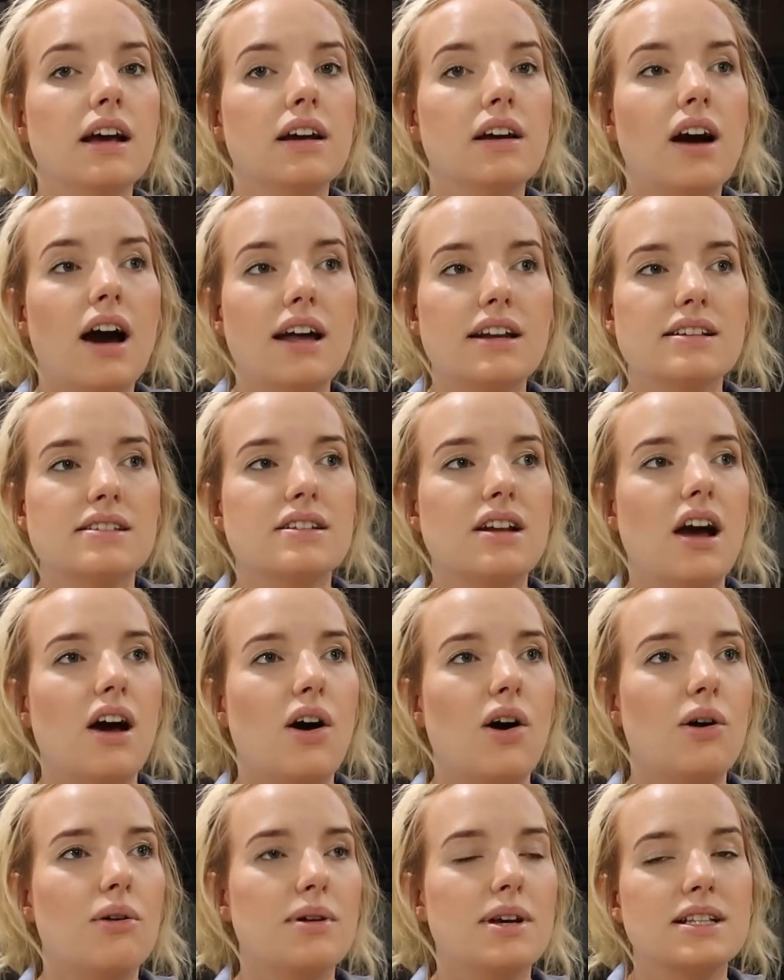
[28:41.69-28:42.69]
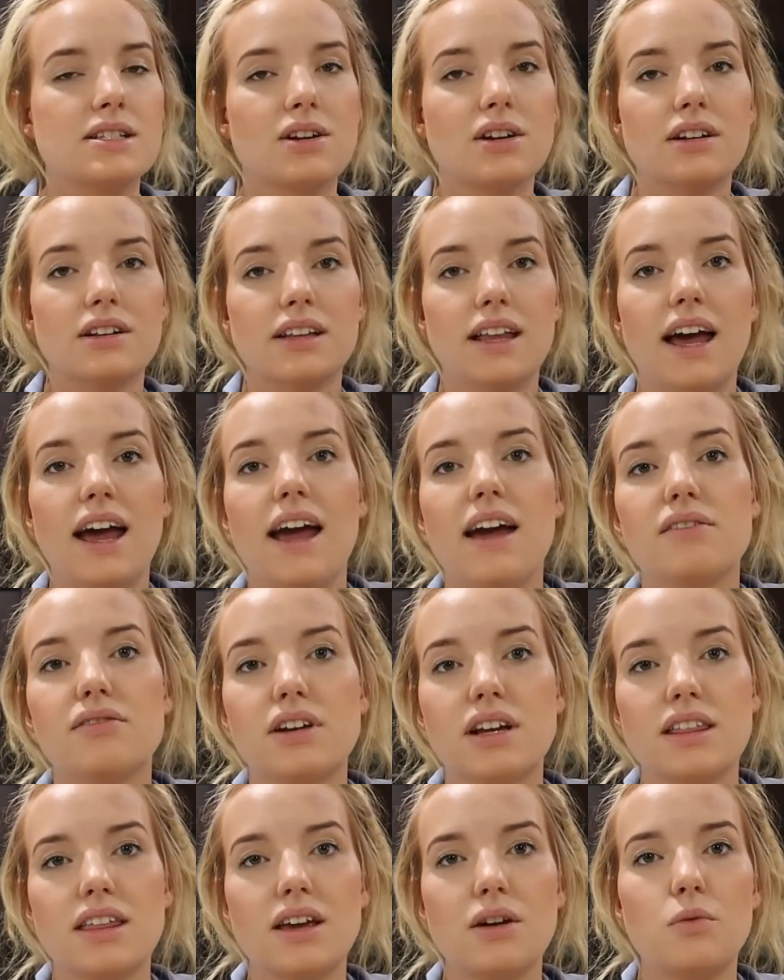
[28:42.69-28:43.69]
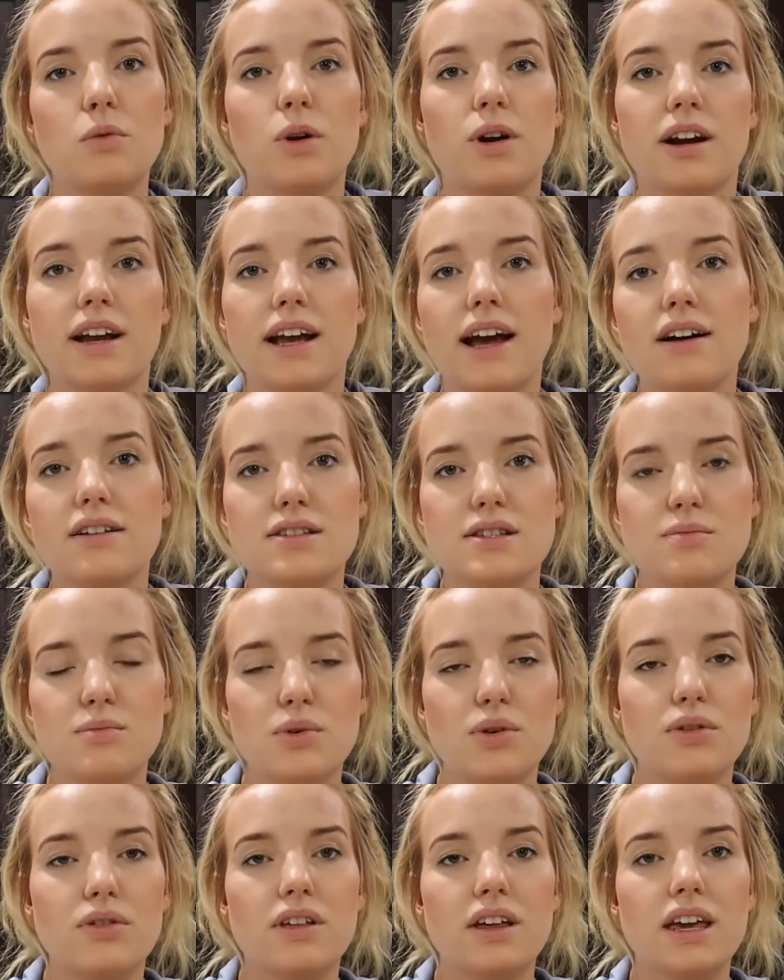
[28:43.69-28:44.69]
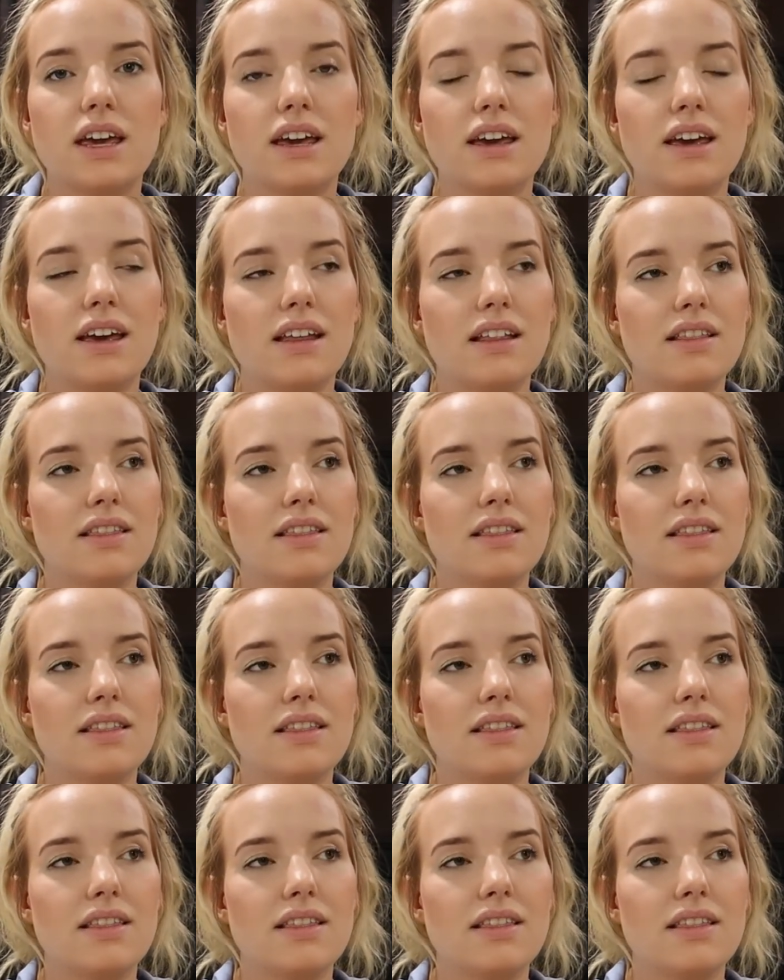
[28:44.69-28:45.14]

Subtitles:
God is not always going to let everything work out smoothly.